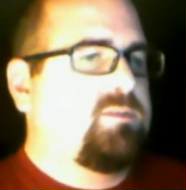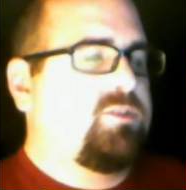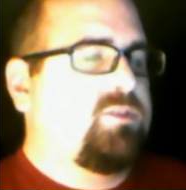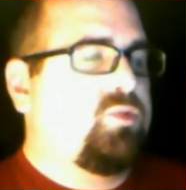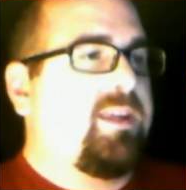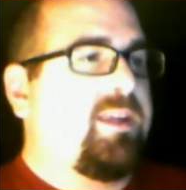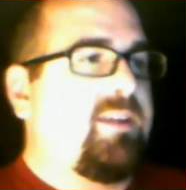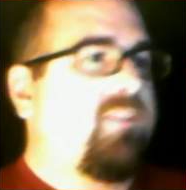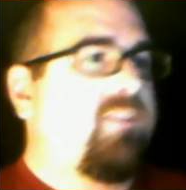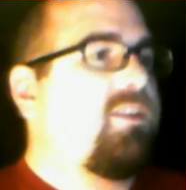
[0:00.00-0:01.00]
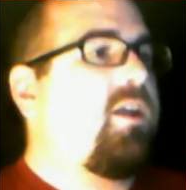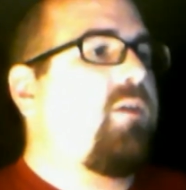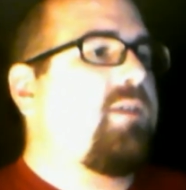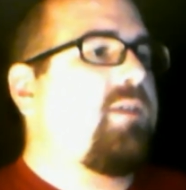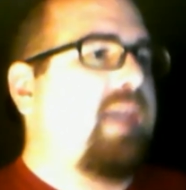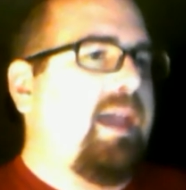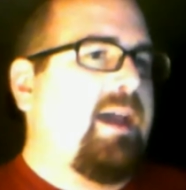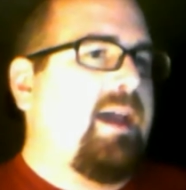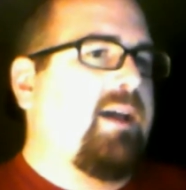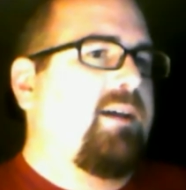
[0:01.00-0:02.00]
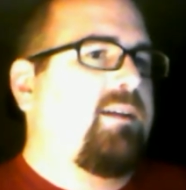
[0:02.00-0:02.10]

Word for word: 20 years ago, yeah.